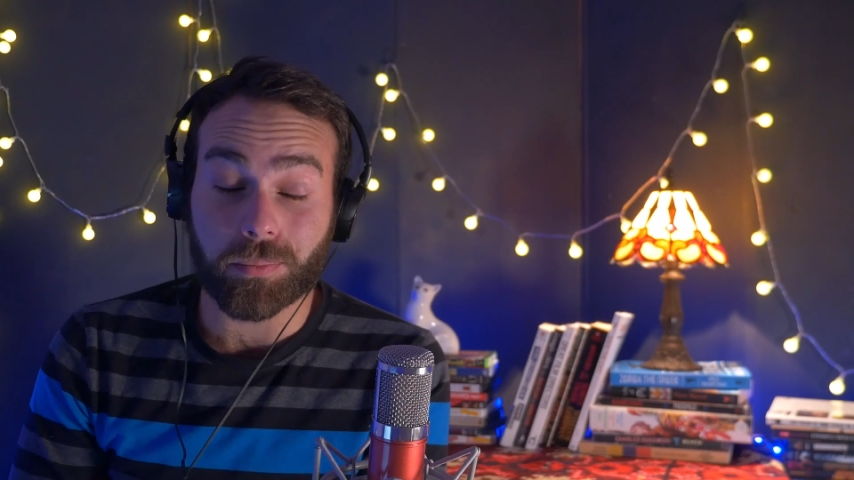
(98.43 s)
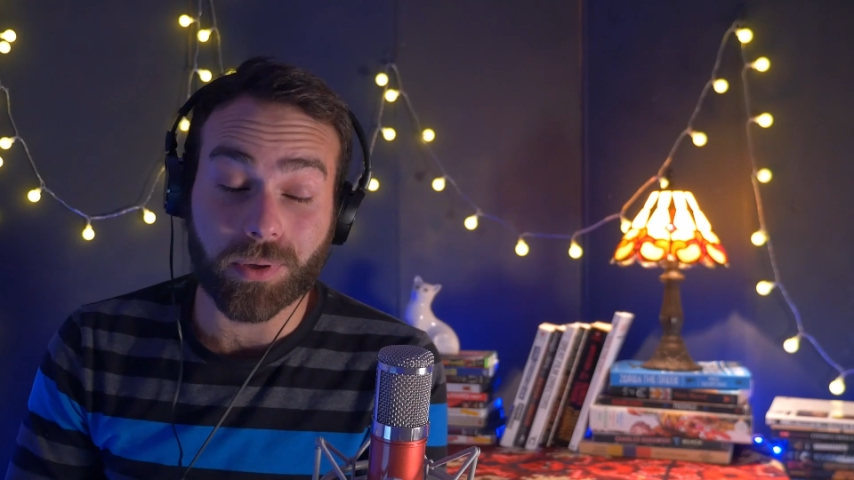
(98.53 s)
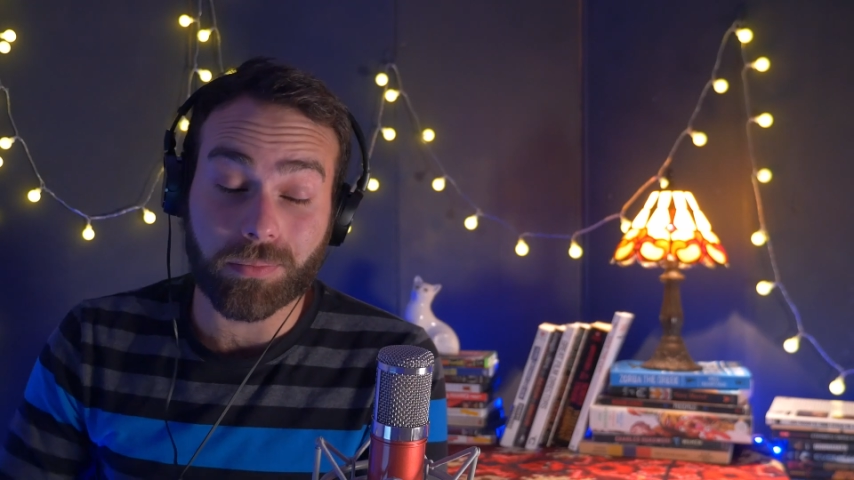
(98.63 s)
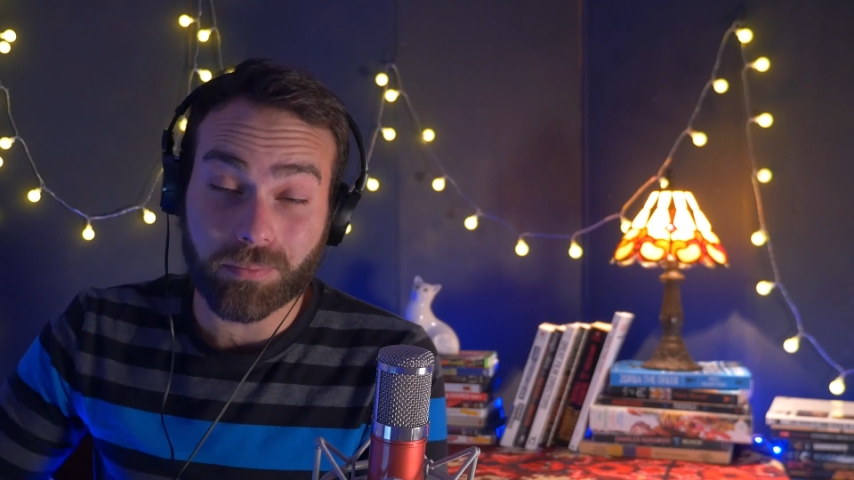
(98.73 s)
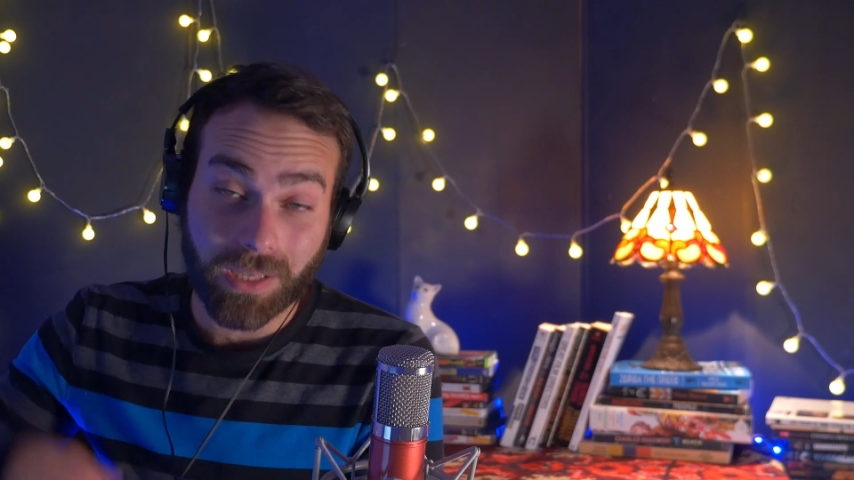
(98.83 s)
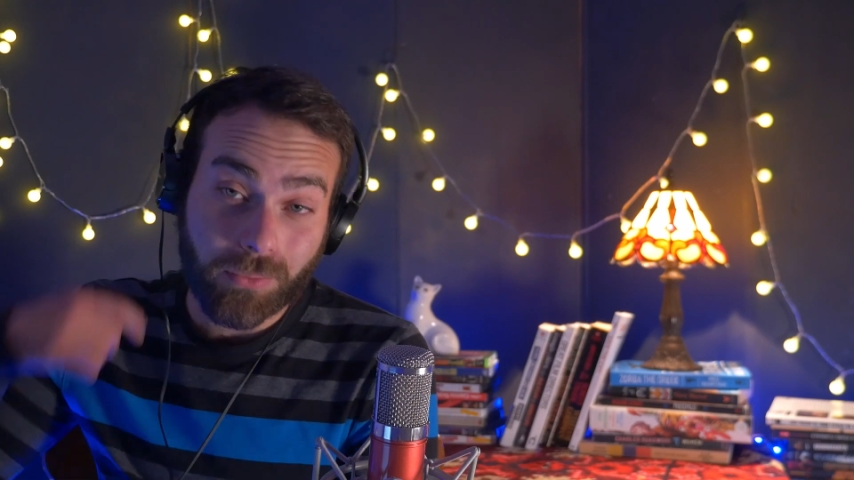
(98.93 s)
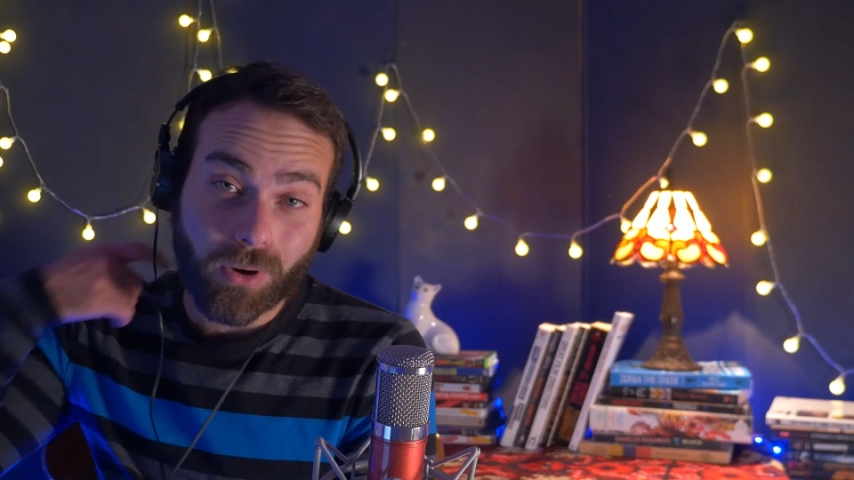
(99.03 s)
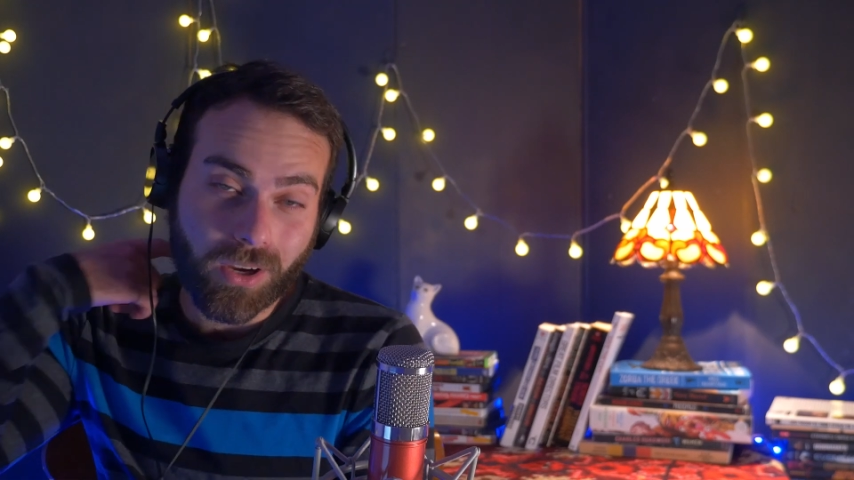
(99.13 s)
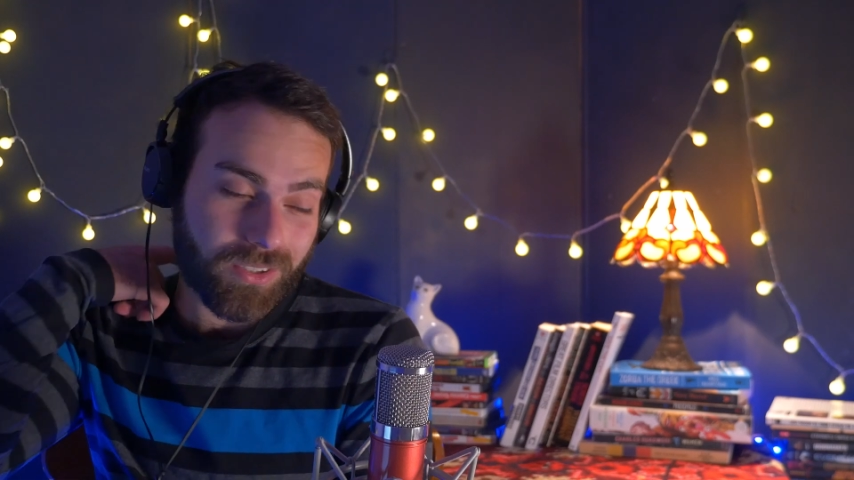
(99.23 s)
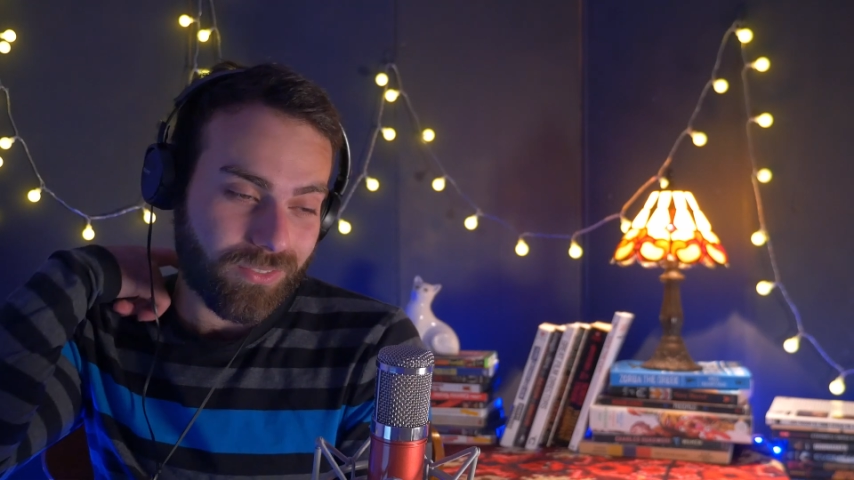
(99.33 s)
But
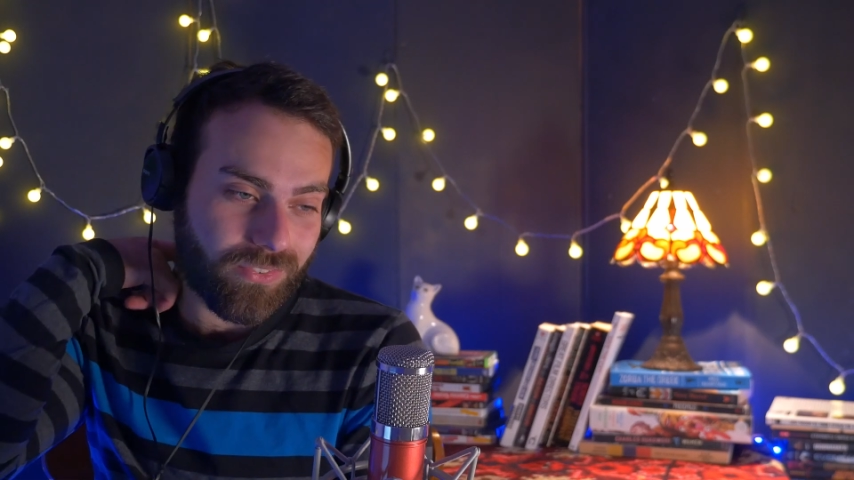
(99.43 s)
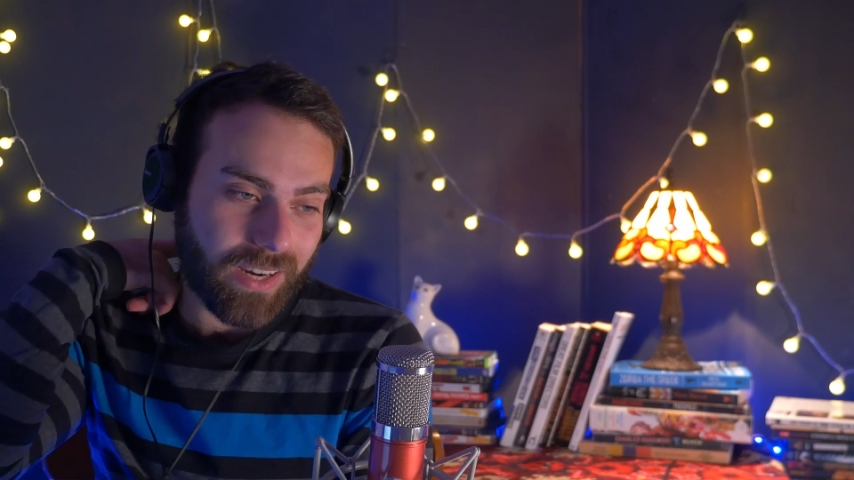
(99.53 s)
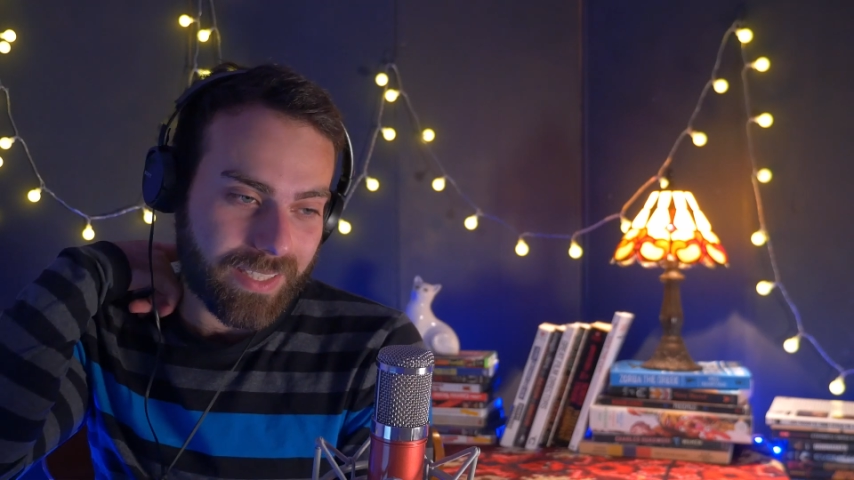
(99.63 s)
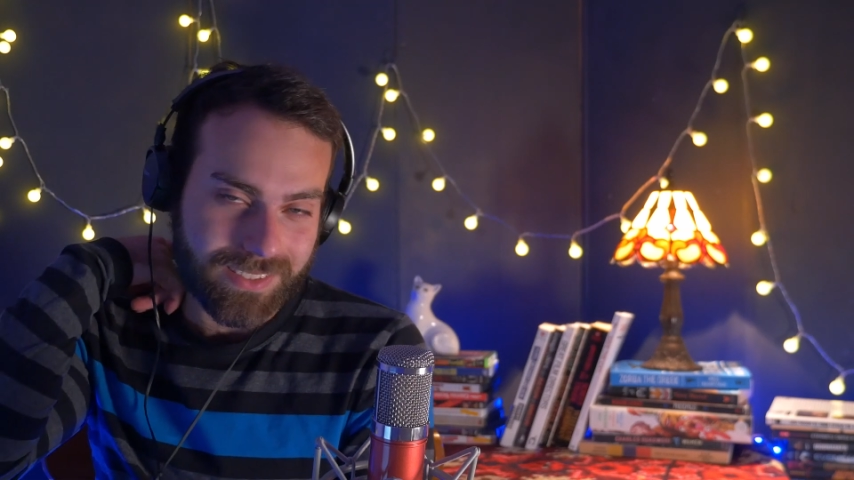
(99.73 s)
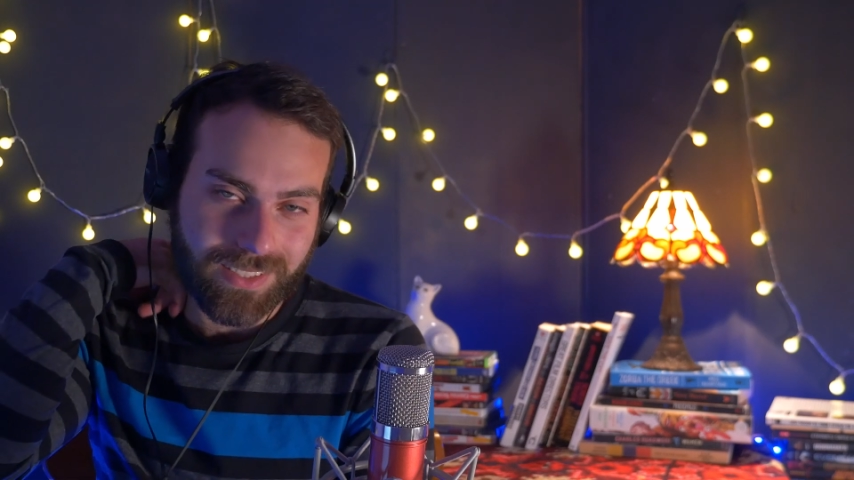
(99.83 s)
meanwhile in France,